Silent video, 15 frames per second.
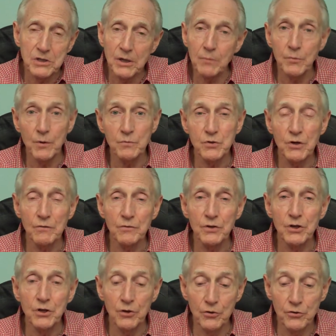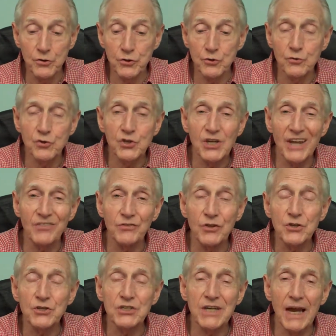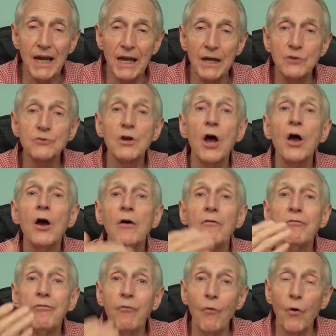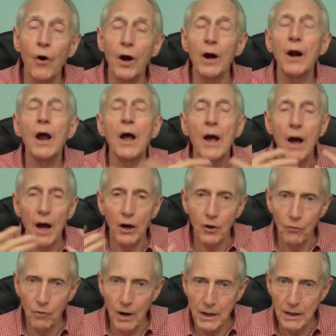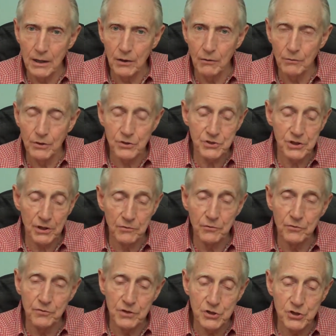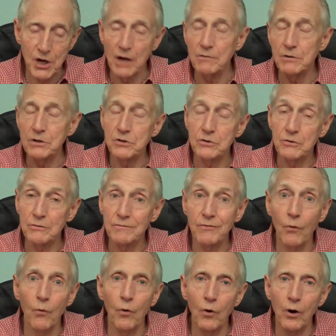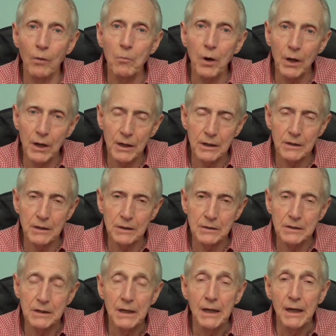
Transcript: symptoms over years, you set the stage for a chronic illness, either degenerative or malignant.